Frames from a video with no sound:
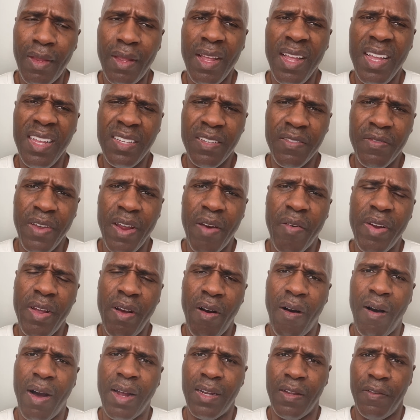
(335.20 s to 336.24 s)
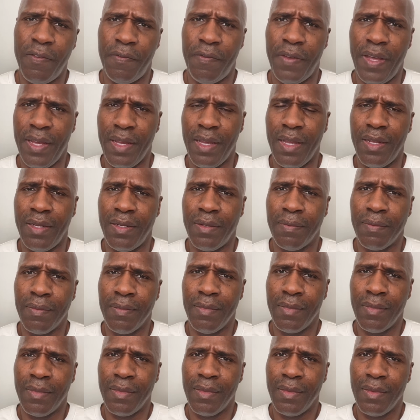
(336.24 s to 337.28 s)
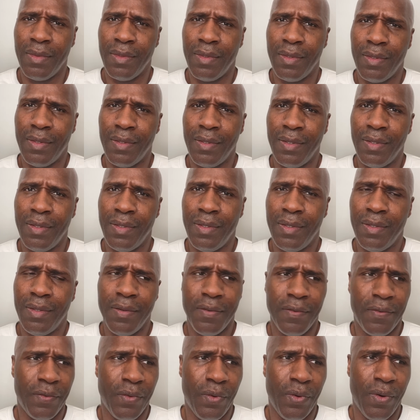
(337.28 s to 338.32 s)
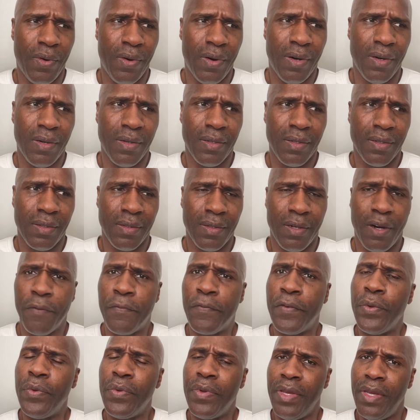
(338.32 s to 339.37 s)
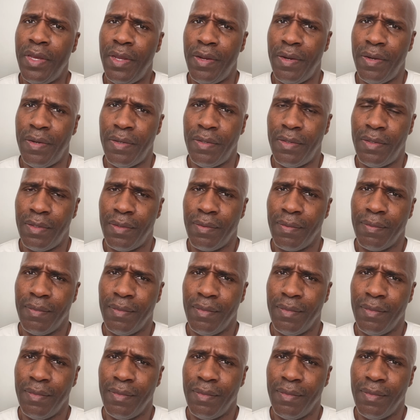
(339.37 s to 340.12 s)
It's very hard to fake it for a few years.